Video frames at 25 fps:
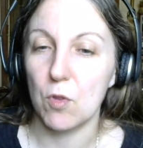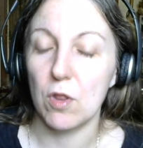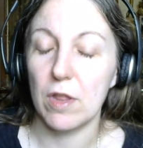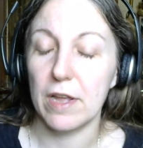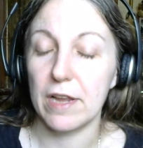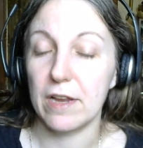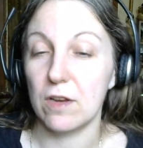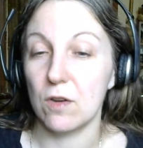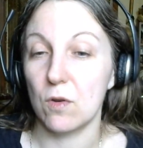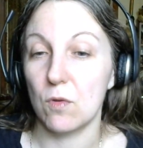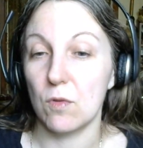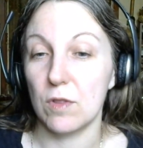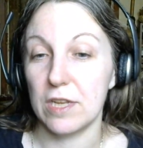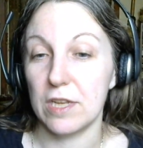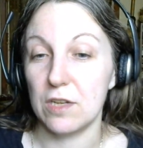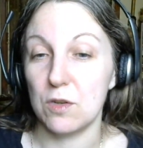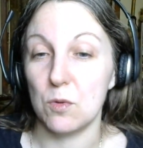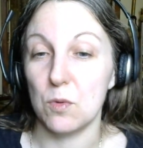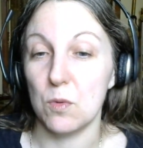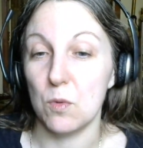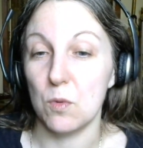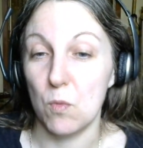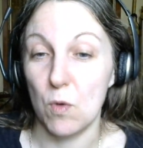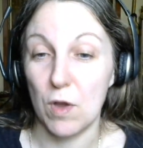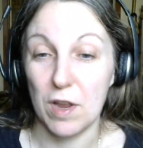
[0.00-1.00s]
I could only do
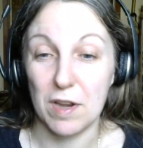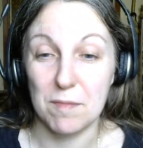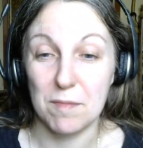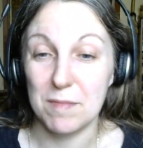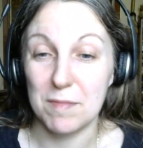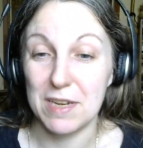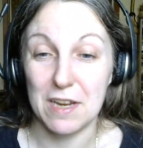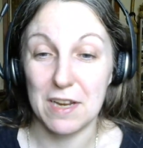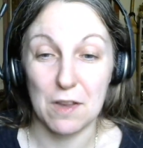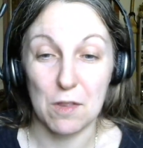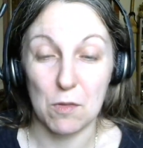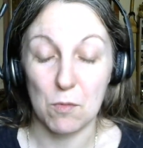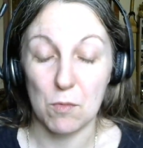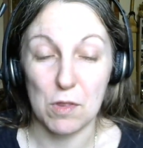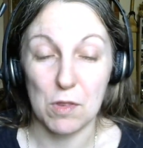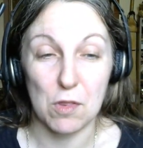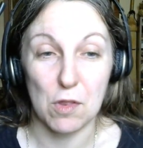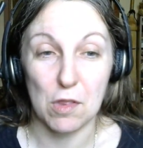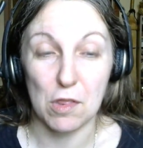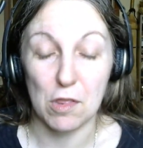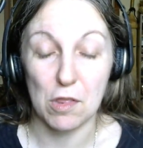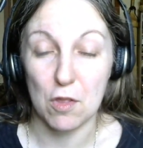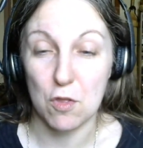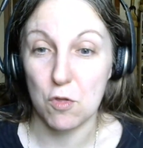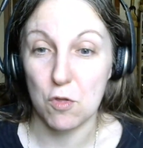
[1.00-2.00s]
the one because it was
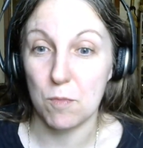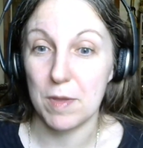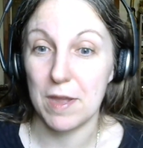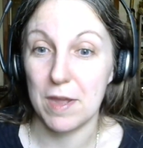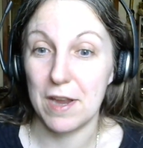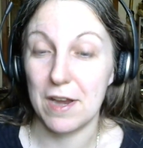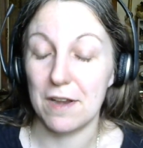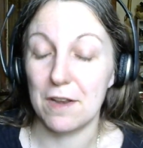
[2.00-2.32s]
just such a pain.